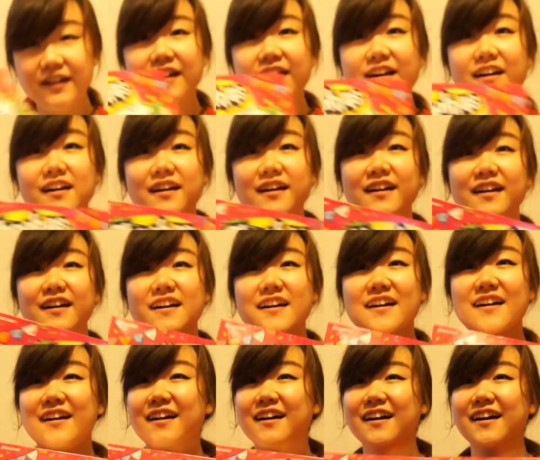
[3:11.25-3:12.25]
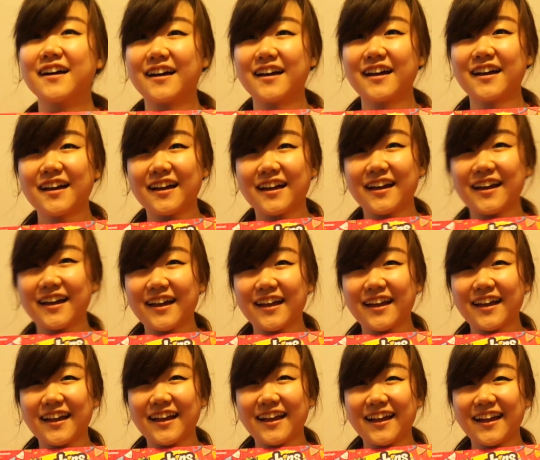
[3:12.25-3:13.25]

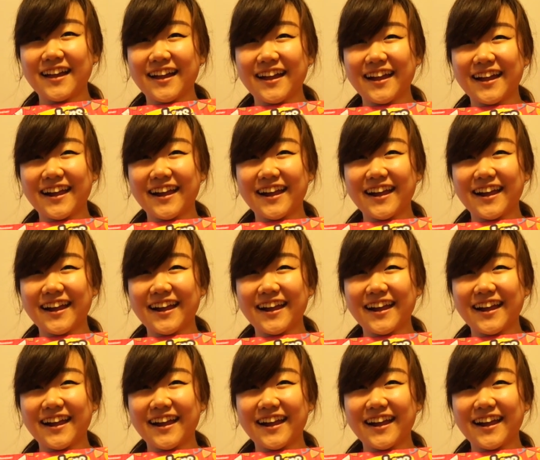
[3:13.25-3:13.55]
[no speech]